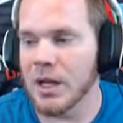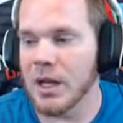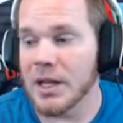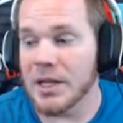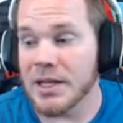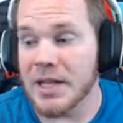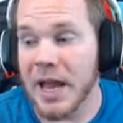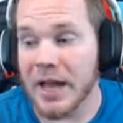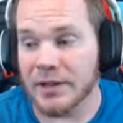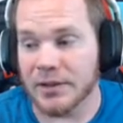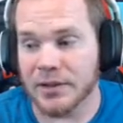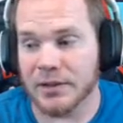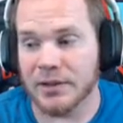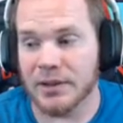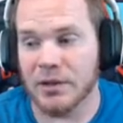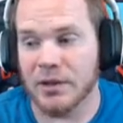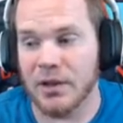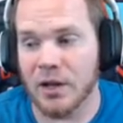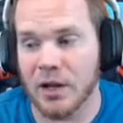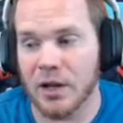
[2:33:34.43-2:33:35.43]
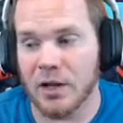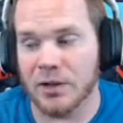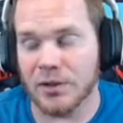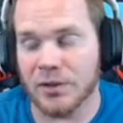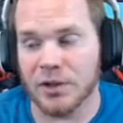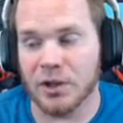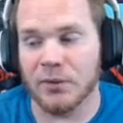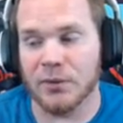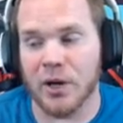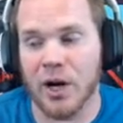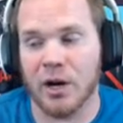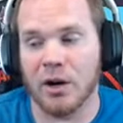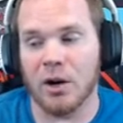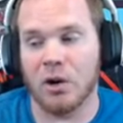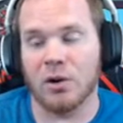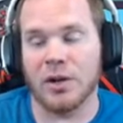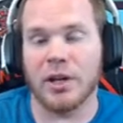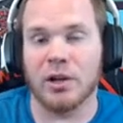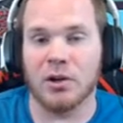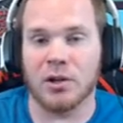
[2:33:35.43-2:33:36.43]
yes, the silver arrow
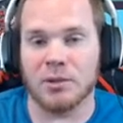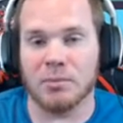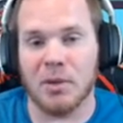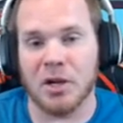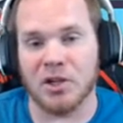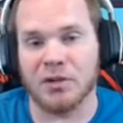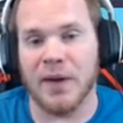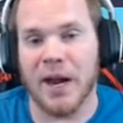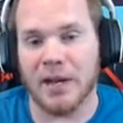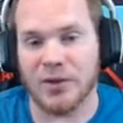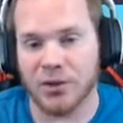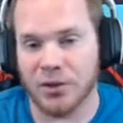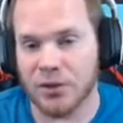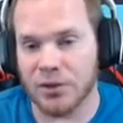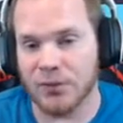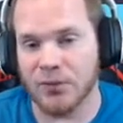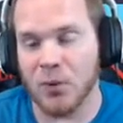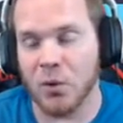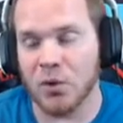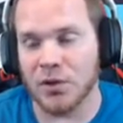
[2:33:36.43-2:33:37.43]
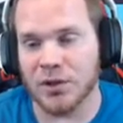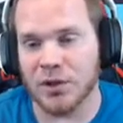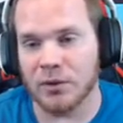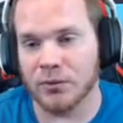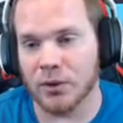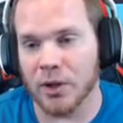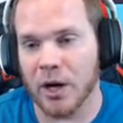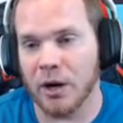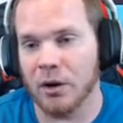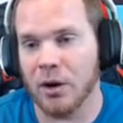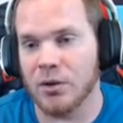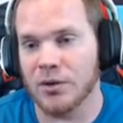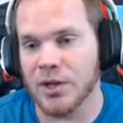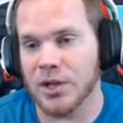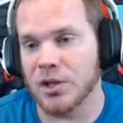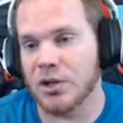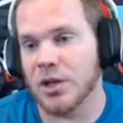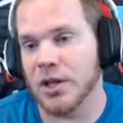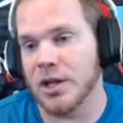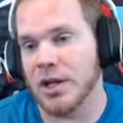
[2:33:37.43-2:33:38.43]
kill is much faster. It's 4 silver arrows, and
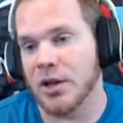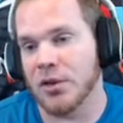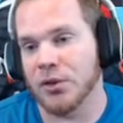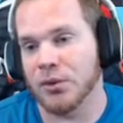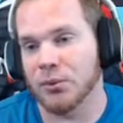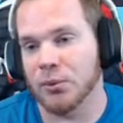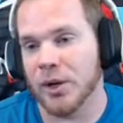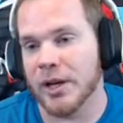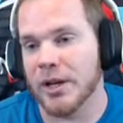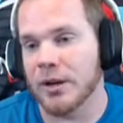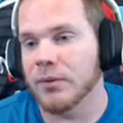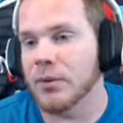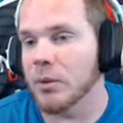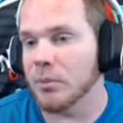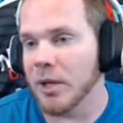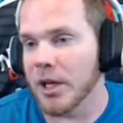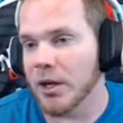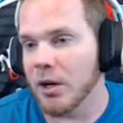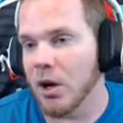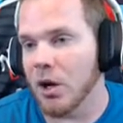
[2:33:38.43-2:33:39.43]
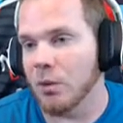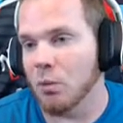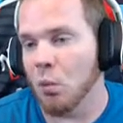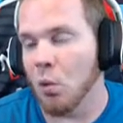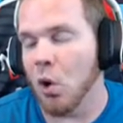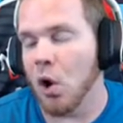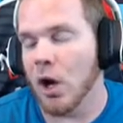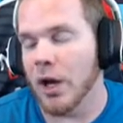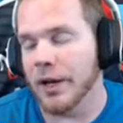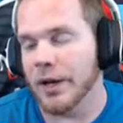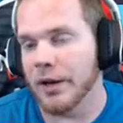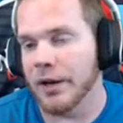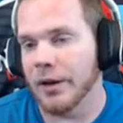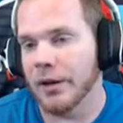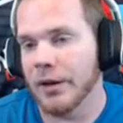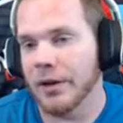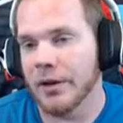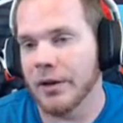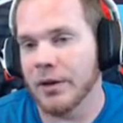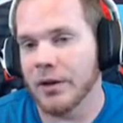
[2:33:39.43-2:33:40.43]
you can get 3 of them in on 1
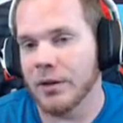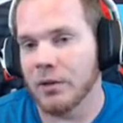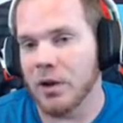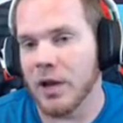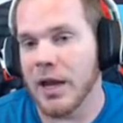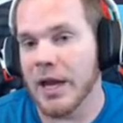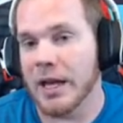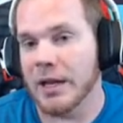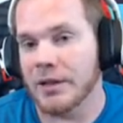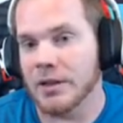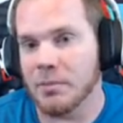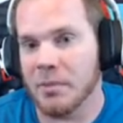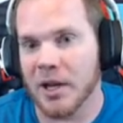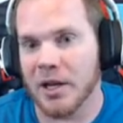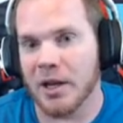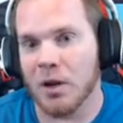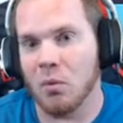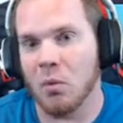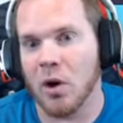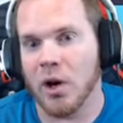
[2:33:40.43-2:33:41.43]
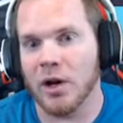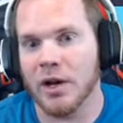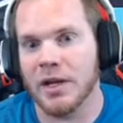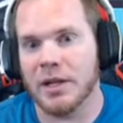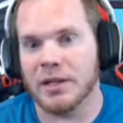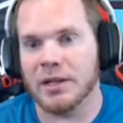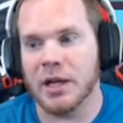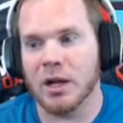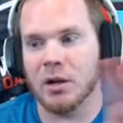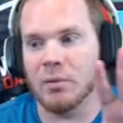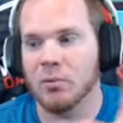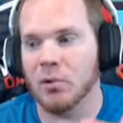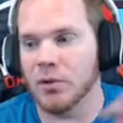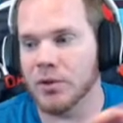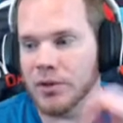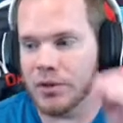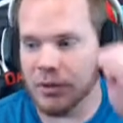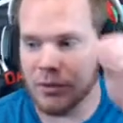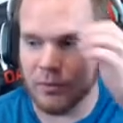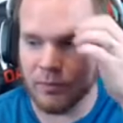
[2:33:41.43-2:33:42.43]
hit, depending on where he
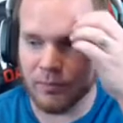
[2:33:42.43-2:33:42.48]
teleports to.